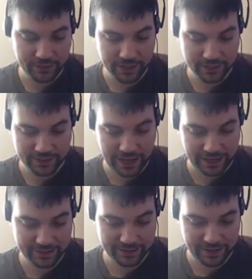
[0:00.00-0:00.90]
the
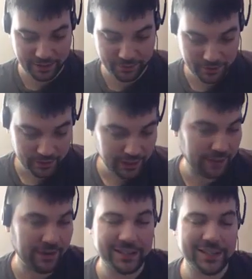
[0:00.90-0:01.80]
exact same. And
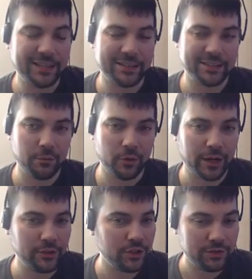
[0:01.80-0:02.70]
if I did it to somewhere
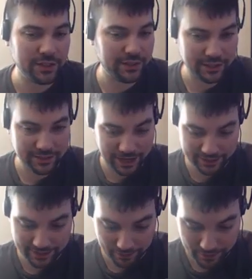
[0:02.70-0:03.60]
else, you'd see the exact
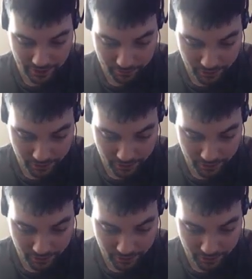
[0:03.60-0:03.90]
same thing.